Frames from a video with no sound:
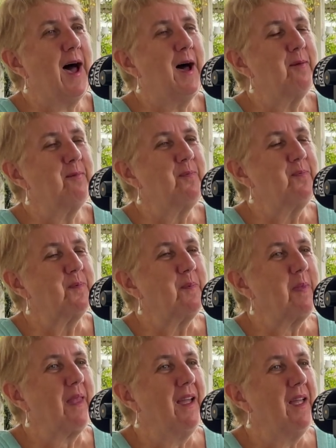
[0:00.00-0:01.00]
um,
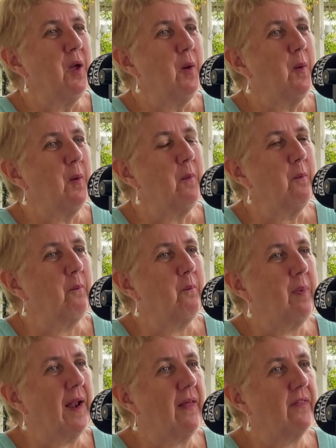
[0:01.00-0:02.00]

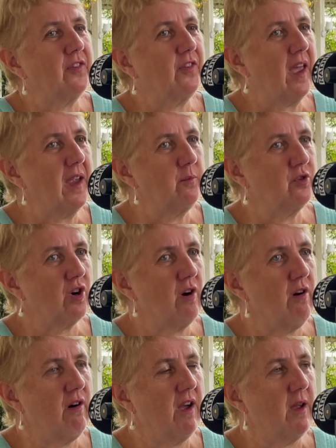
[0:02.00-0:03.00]
but at the same
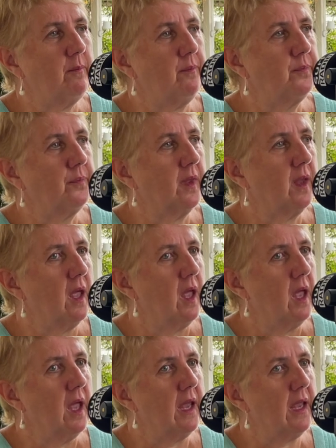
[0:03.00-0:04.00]
time,
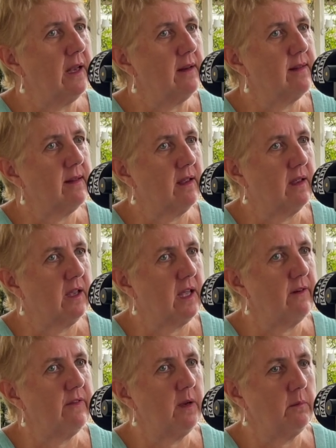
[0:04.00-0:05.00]
it's
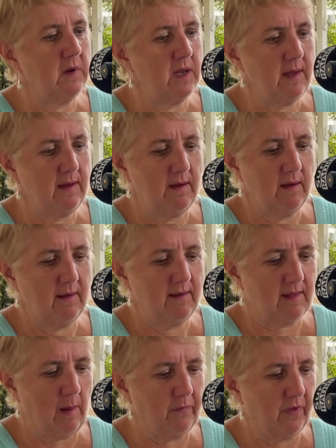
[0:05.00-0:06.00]
giving me
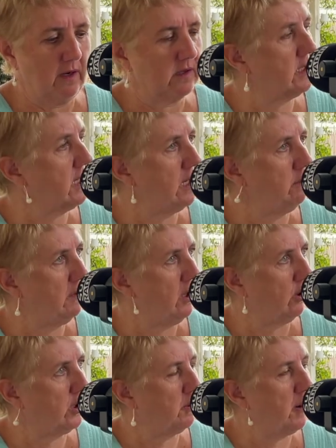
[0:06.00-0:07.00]
something to keep me
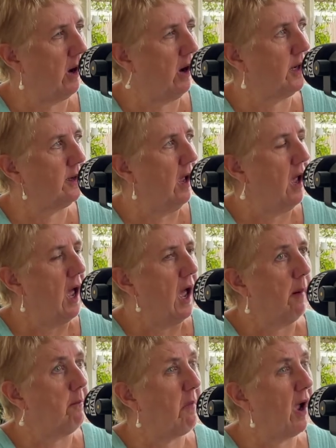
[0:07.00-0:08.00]
occupied.
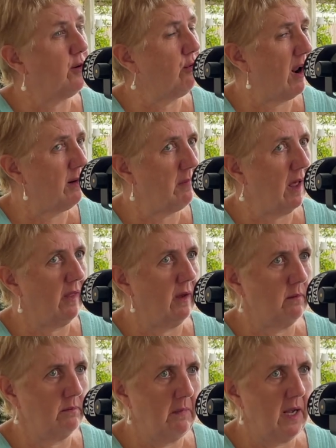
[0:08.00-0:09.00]
My
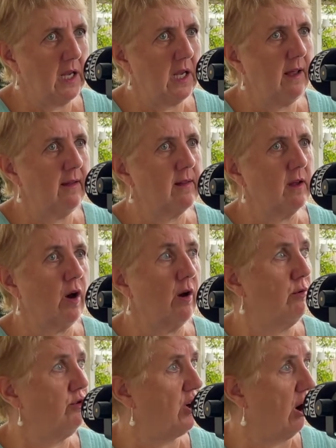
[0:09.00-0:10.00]
grandmother, many years
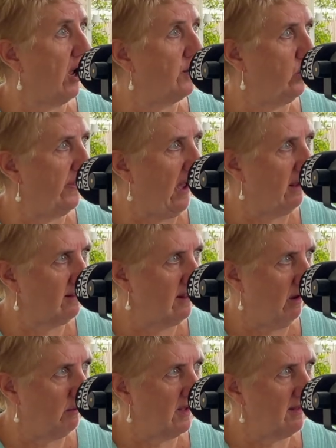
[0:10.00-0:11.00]
ago, died with
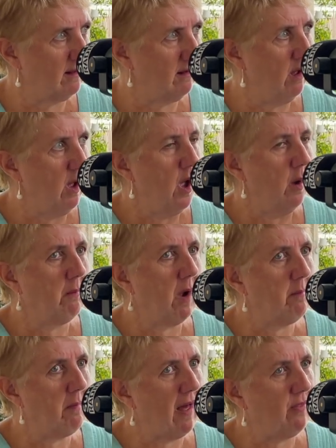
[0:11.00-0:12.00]
Alzheimer's.
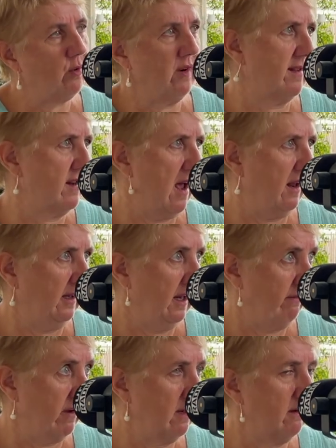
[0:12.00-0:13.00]
My mother is now
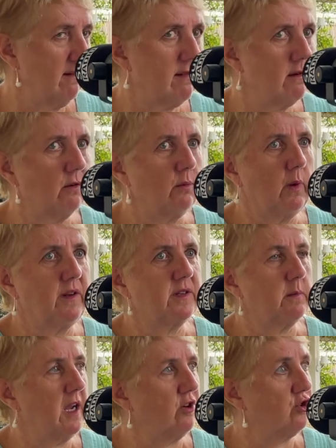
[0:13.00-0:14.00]
living still with
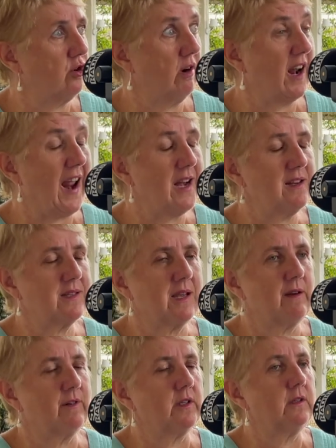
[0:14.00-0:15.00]
dementia at
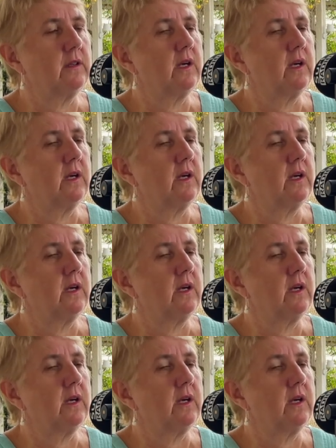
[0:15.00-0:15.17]
87.